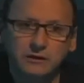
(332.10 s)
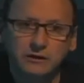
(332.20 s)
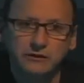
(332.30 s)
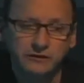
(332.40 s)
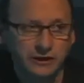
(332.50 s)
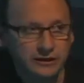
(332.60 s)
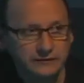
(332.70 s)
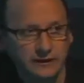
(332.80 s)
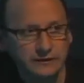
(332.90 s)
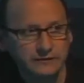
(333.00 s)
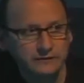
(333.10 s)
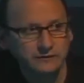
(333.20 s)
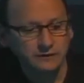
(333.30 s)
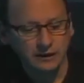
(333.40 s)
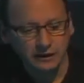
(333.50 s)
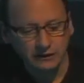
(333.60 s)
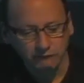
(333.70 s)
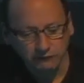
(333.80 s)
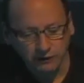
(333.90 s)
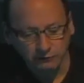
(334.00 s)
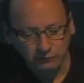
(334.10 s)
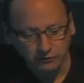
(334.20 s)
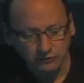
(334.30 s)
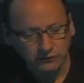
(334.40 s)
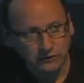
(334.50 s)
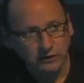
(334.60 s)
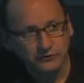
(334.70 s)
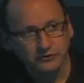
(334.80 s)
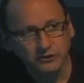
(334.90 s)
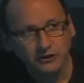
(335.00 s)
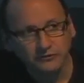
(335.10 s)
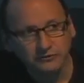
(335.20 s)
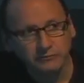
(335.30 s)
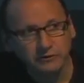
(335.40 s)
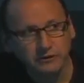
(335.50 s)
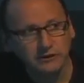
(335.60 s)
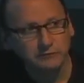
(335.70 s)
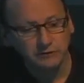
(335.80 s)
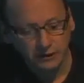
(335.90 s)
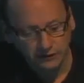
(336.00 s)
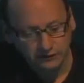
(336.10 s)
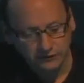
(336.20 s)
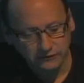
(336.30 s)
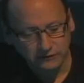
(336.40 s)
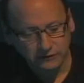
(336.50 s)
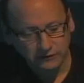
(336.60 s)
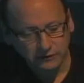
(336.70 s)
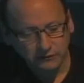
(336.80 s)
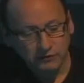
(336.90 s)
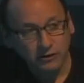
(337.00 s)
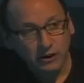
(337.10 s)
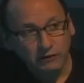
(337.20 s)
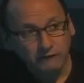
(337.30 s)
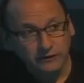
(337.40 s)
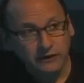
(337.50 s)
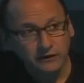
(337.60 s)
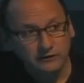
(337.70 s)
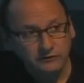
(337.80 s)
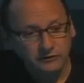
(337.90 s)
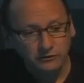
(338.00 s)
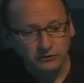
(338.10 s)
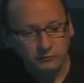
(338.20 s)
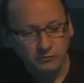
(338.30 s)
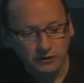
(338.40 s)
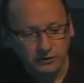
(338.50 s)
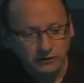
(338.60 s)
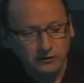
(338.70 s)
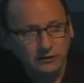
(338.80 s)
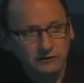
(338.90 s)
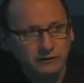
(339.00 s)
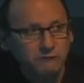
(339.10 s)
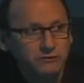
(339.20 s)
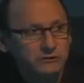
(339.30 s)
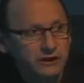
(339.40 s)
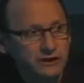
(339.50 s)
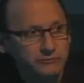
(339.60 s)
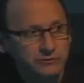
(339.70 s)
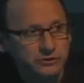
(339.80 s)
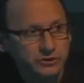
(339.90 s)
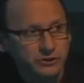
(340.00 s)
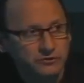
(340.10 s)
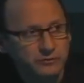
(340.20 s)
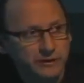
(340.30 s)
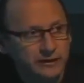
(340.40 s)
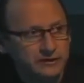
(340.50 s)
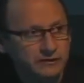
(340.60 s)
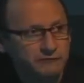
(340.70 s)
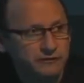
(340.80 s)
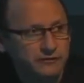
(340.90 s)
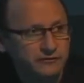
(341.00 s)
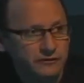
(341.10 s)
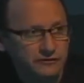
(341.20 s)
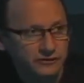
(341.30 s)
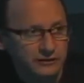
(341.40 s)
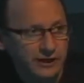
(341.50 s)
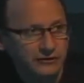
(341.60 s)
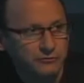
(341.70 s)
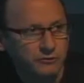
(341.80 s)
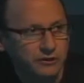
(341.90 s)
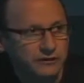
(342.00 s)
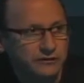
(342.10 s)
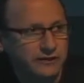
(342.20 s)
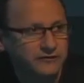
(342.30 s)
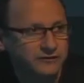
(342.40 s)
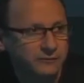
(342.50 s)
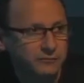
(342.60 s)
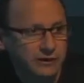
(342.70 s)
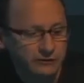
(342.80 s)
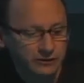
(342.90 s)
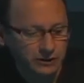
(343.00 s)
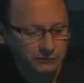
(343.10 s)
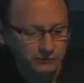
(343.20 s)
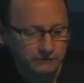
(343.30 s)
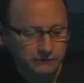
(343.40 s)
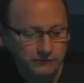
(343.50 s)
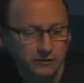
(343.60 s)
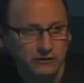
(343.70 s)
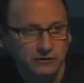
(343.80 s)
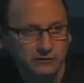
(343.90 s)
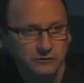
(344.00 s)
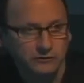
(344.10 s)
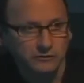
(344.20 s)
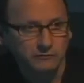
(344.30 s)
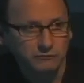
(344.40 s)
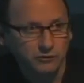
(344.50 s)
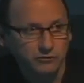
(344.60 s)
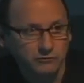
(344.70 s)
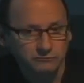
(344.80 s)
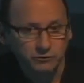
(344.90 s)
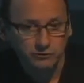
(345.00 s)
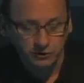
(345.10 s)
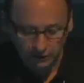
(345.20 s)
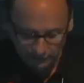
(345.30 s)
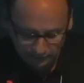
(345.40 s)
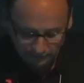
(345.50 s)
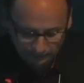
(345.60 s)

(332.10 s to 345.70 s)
in the United States and around the world, and also custom cutting blocks. But of these, the only one that really has been shown to make a difference is the last one, and that's the perioperative protocols.